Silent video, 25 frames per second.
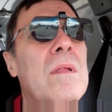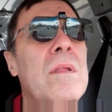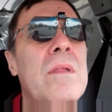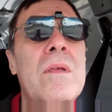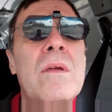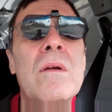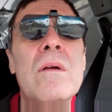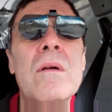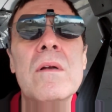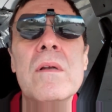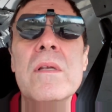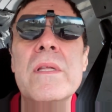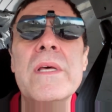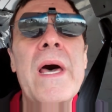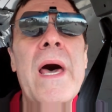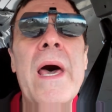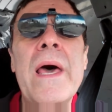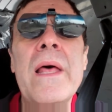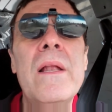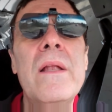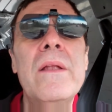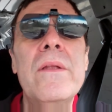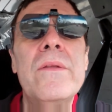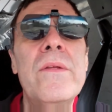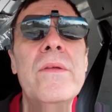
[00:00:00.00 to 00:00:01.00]
You're
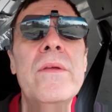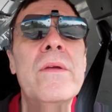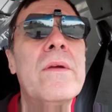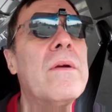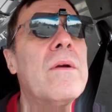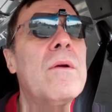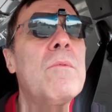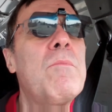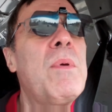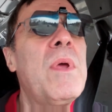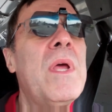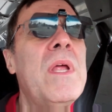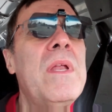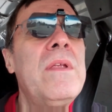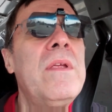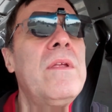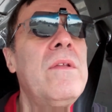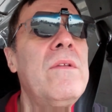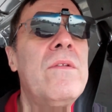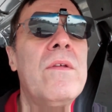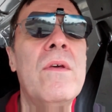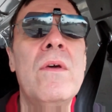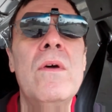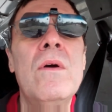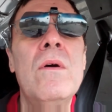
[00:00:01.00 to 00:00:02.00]
entitled to your
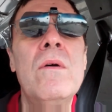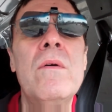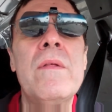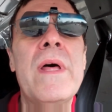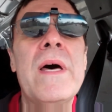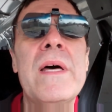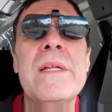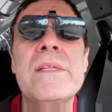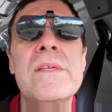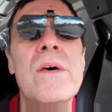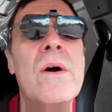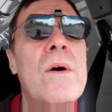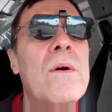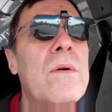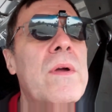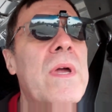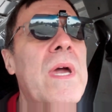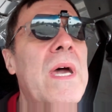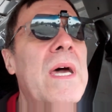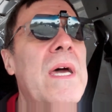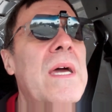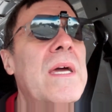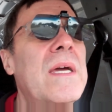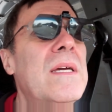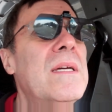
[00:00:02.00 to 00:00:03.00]
opinion too, that's
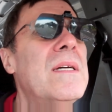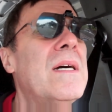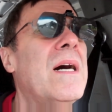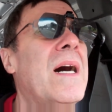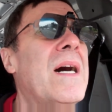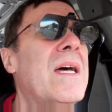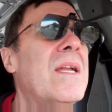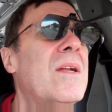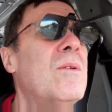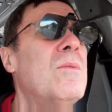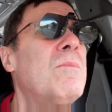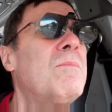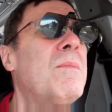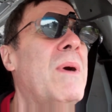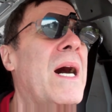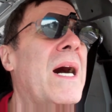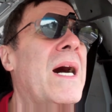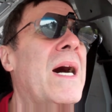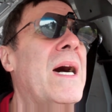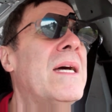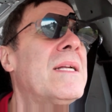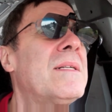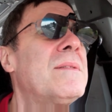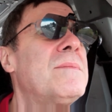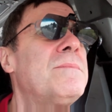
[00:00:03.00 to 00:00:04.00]
okay, I don't
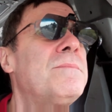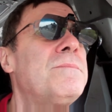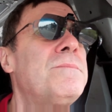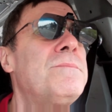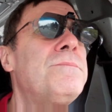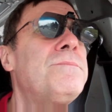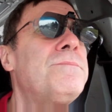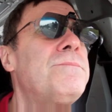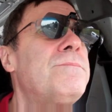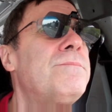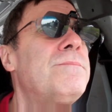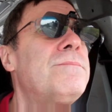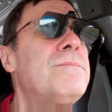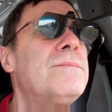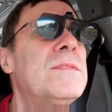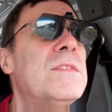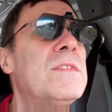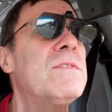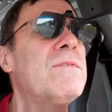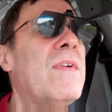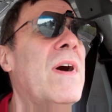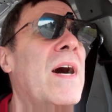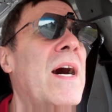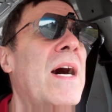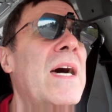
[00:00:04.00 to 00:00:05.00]
mind,
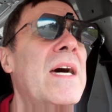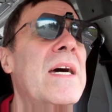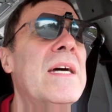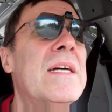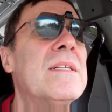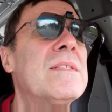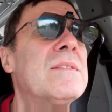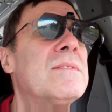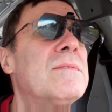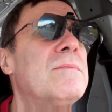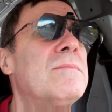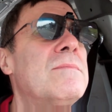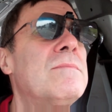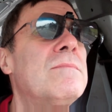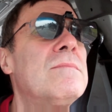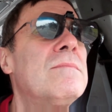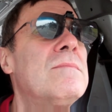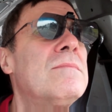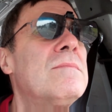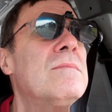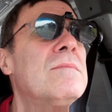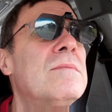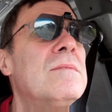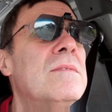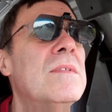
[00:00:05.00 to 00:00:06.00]
it's fine.
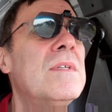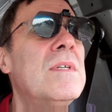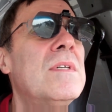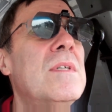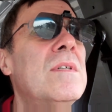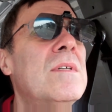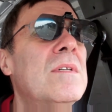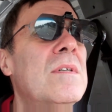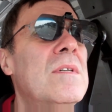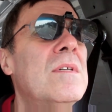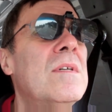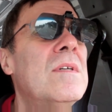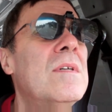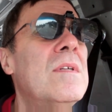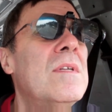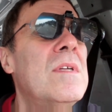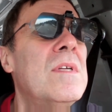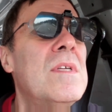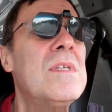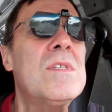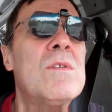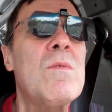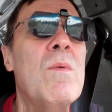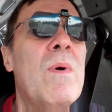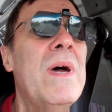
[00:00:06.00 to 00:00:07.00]

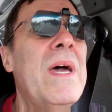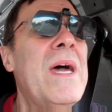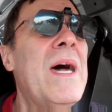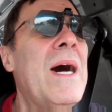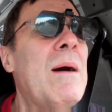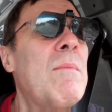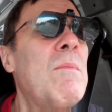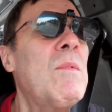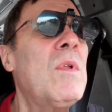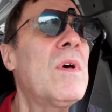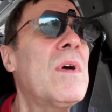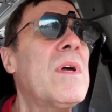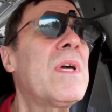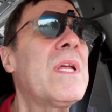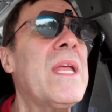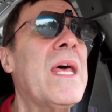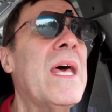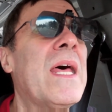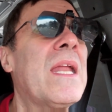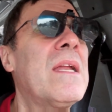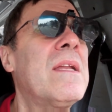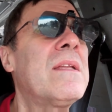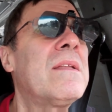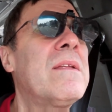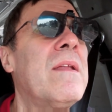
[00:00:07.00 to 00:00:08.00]
This is the way I'm looking
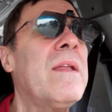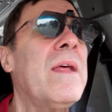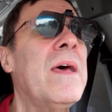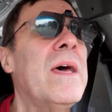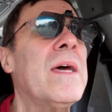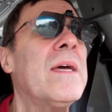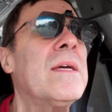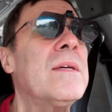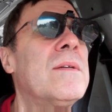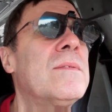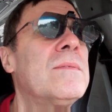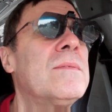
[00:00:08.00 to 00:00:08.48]
at it today.